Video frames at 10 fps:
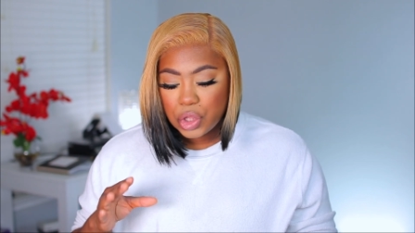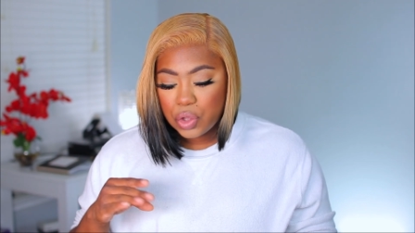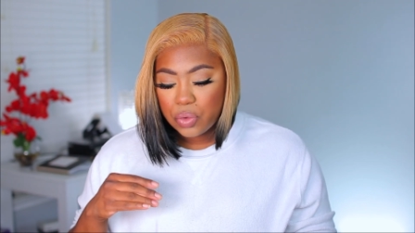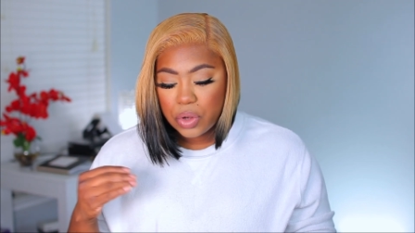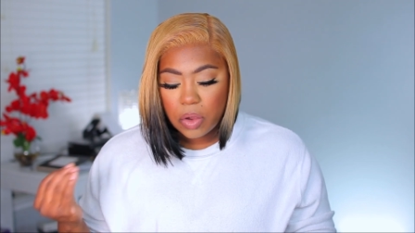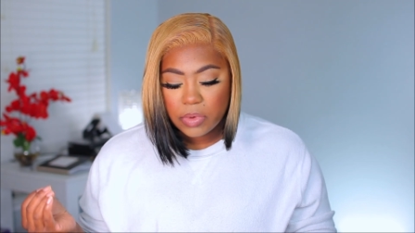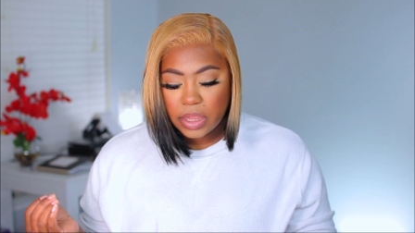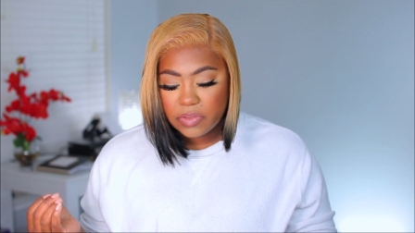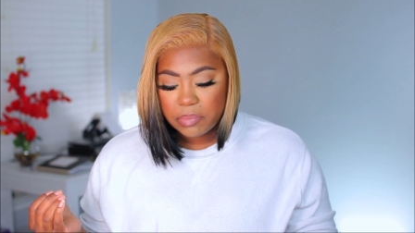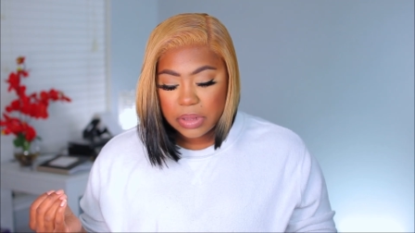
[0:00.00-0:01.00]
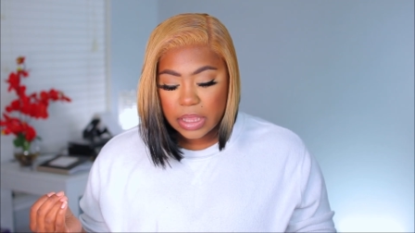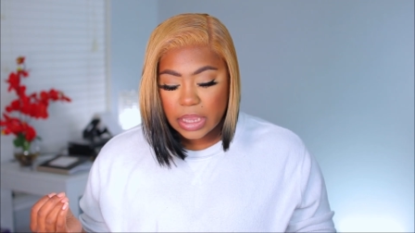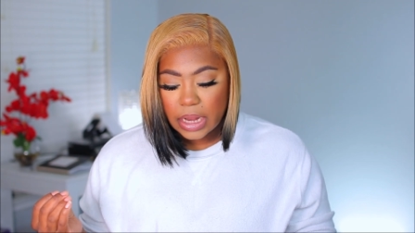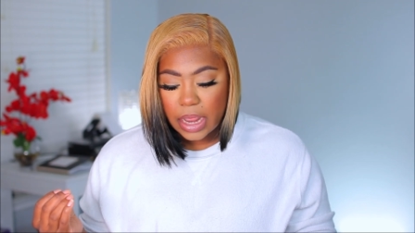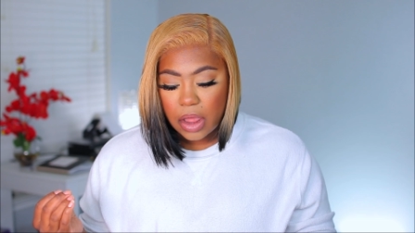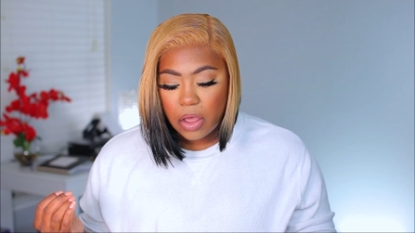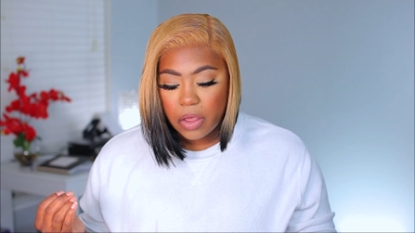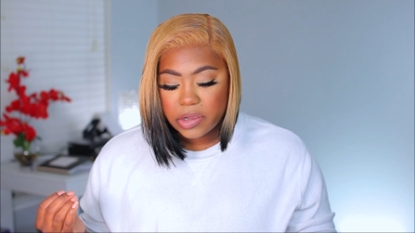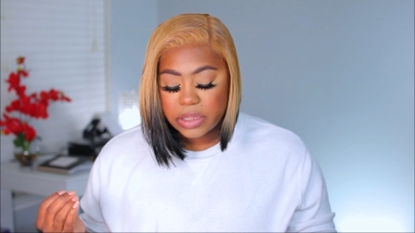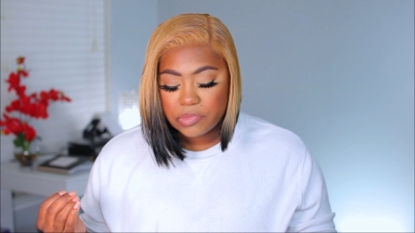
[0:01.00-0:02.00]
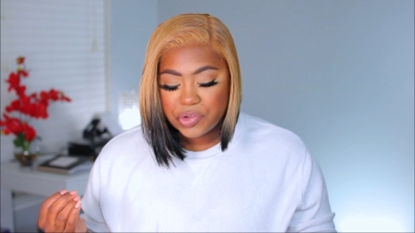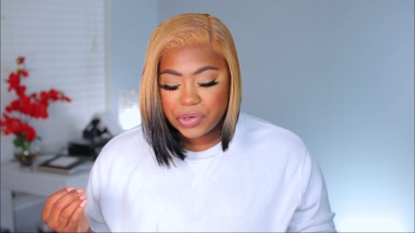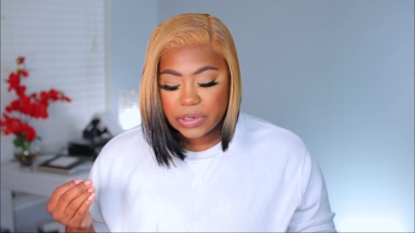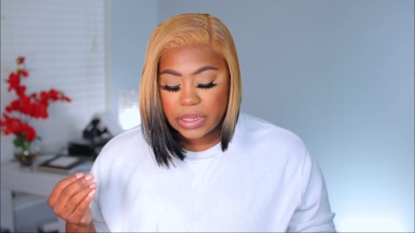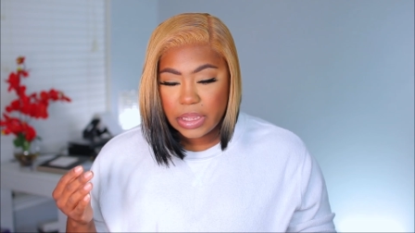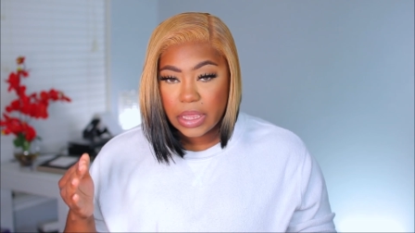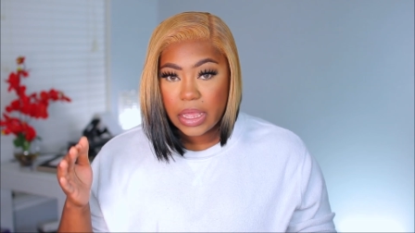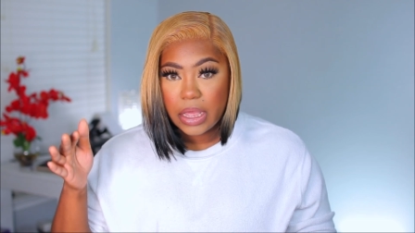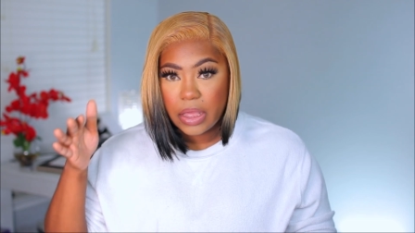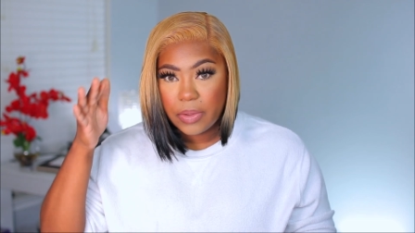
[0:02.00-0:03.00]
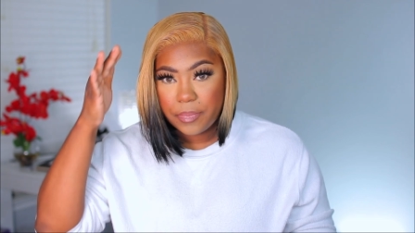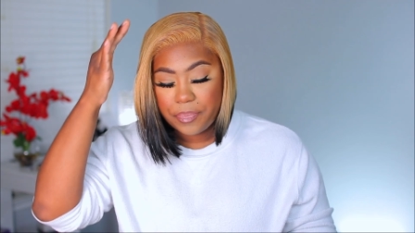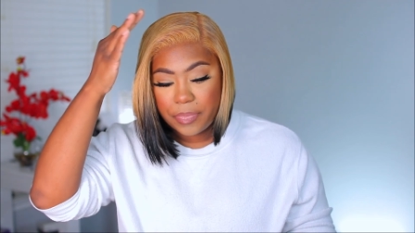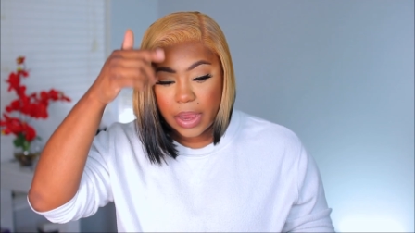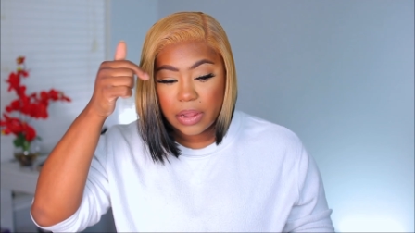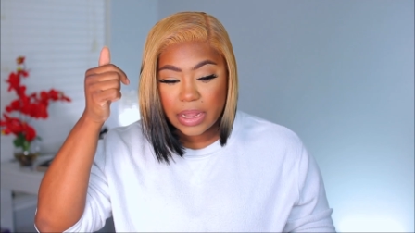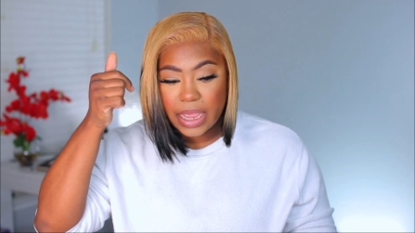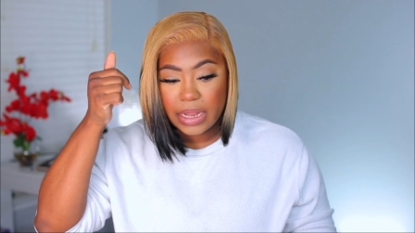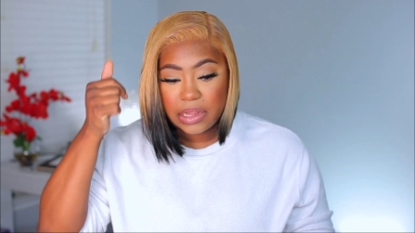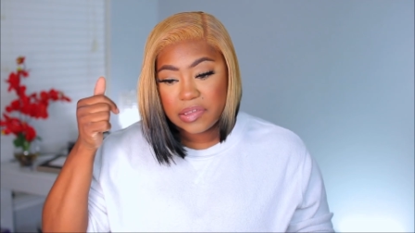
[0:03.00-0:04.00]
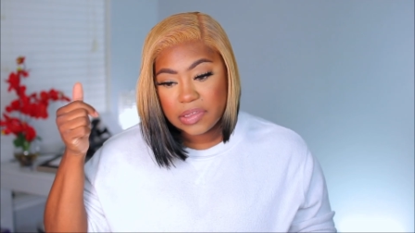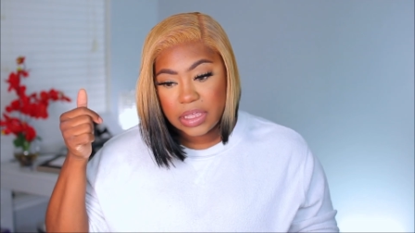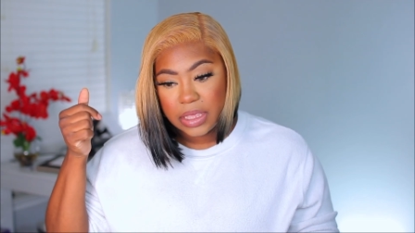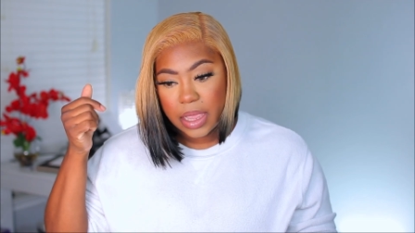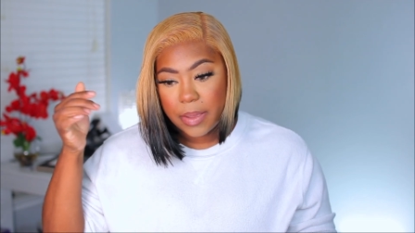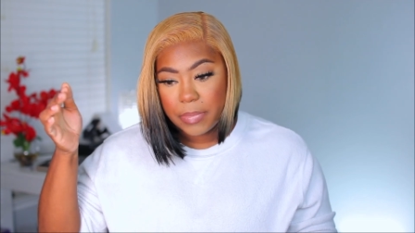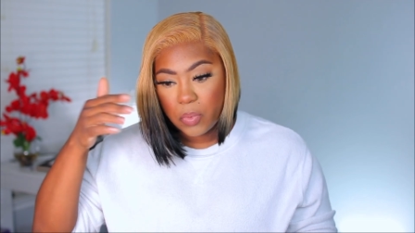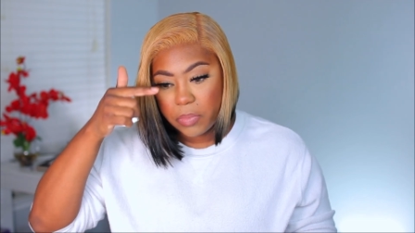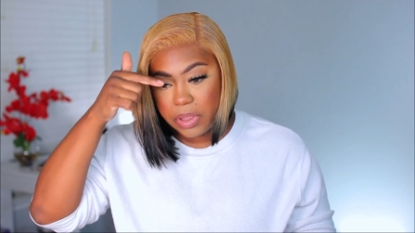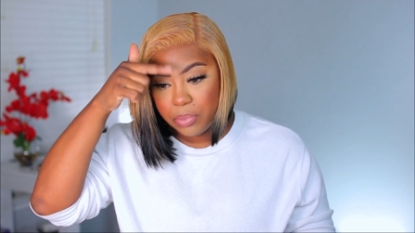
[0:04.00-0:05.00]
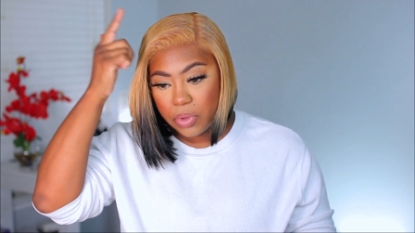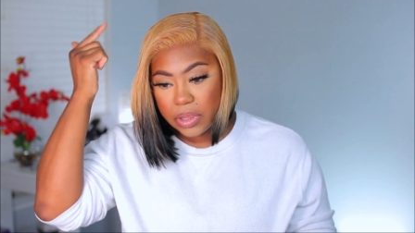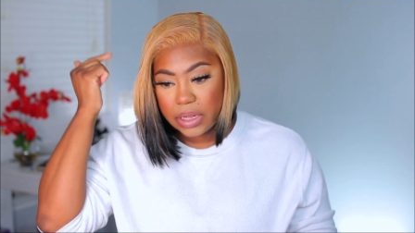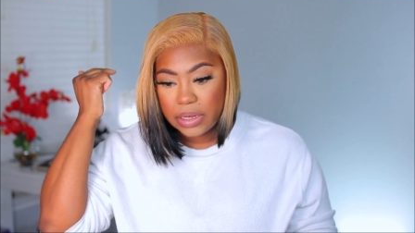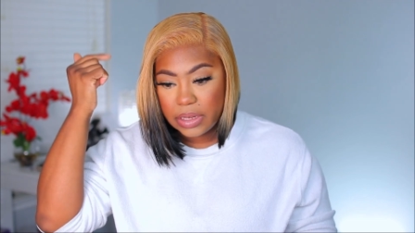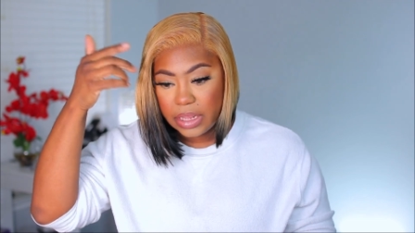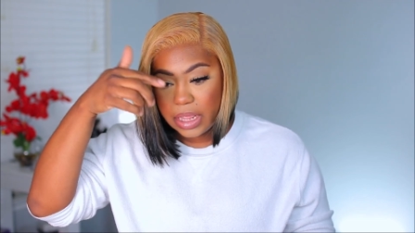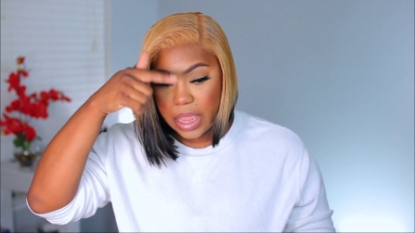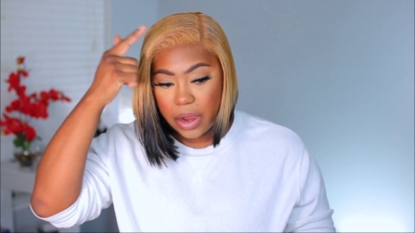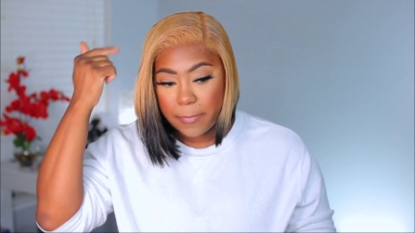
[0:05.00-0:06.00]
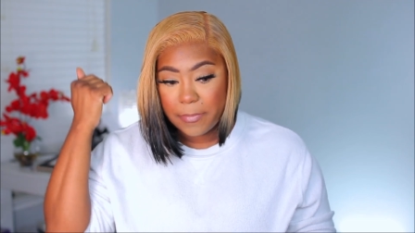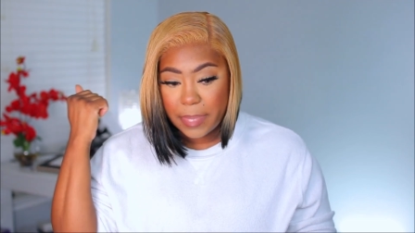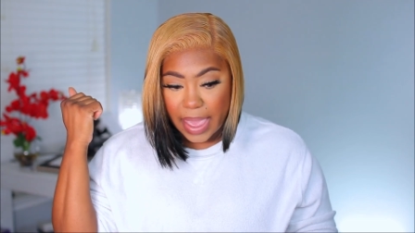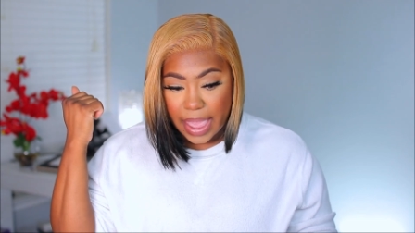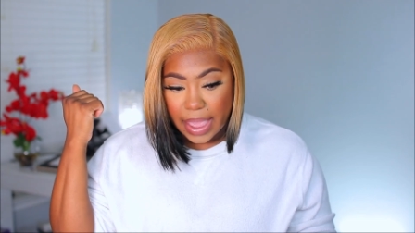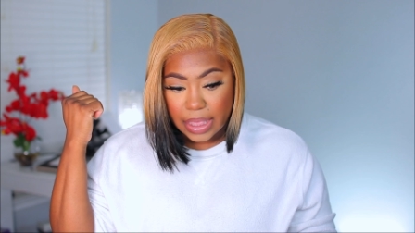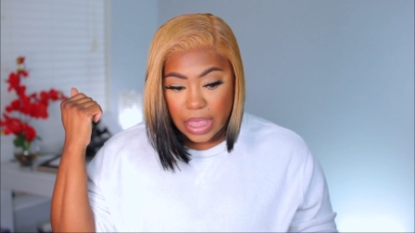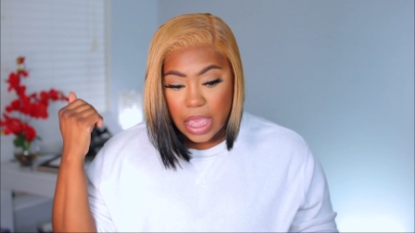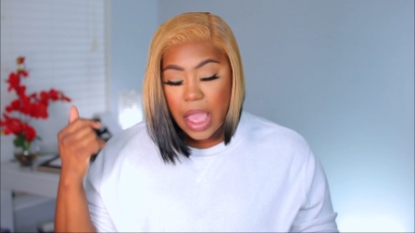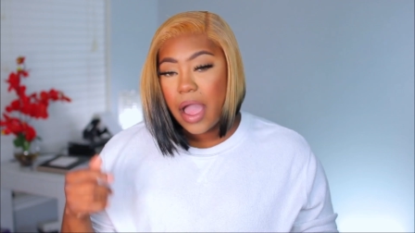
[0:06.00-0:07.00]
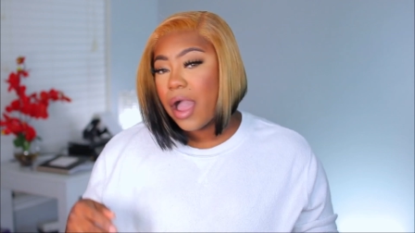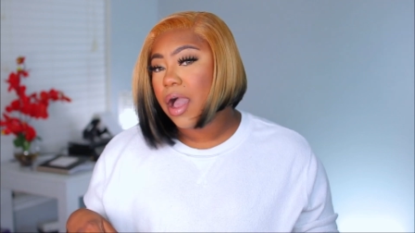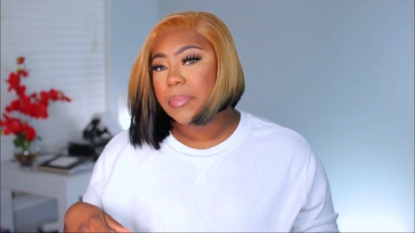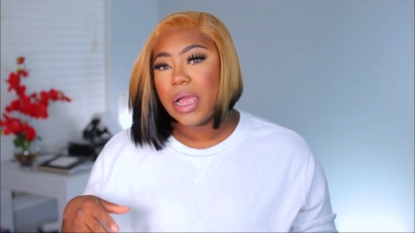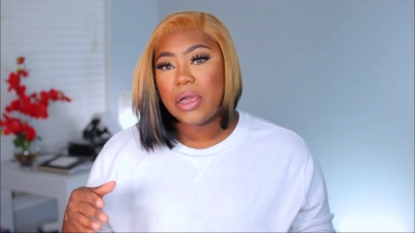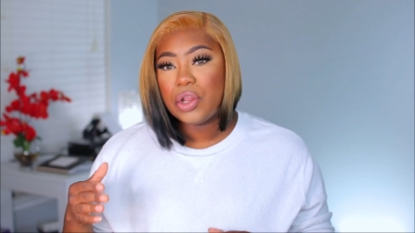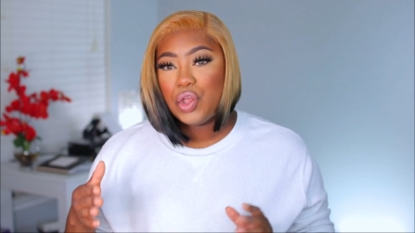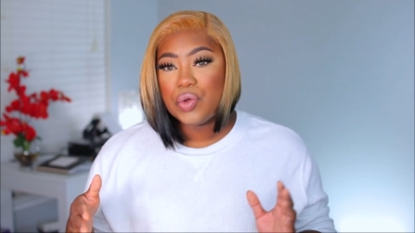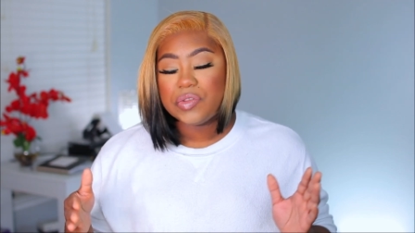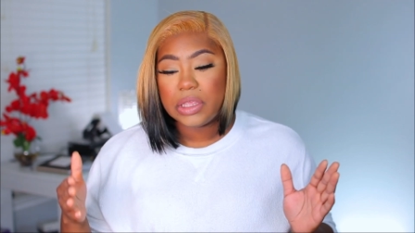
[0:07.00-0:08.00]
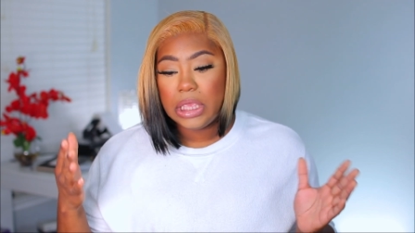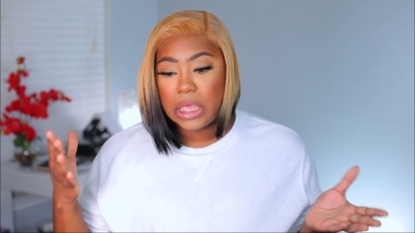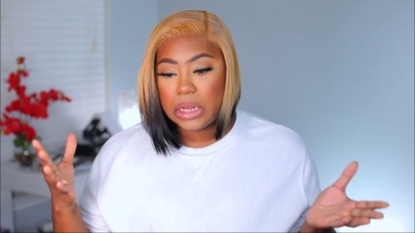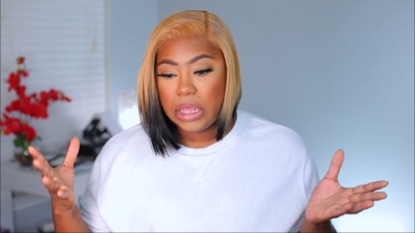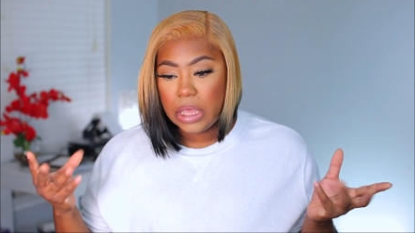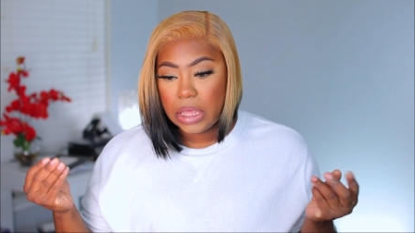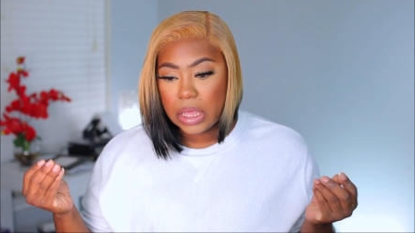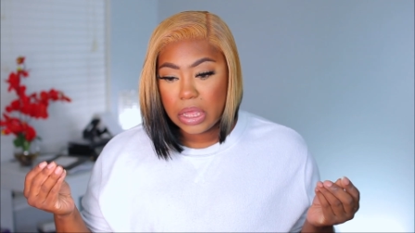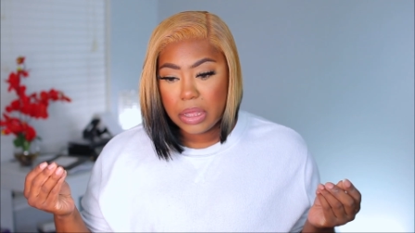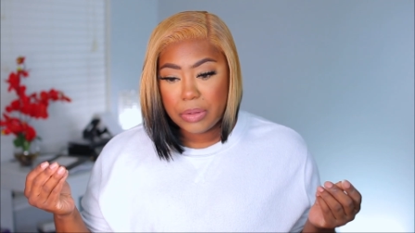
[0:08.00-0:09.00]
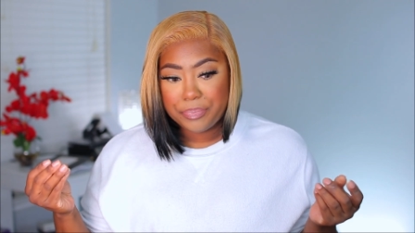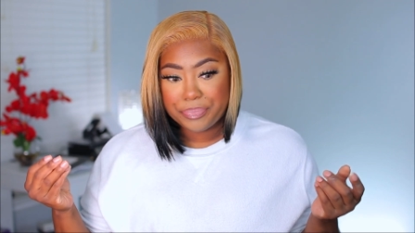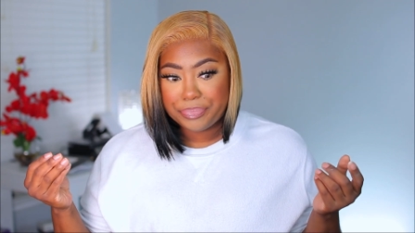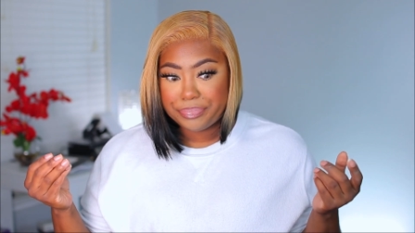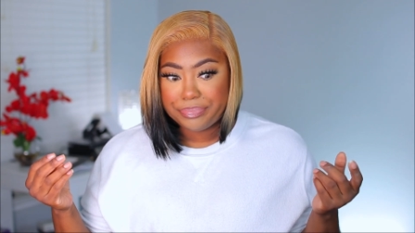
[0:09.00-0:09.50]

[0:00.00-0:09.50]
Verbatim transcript: you don't need to pluck it at all because I'm sure the uh, hairline looks good. But with me pulling the hair back, I'm not going to use any um,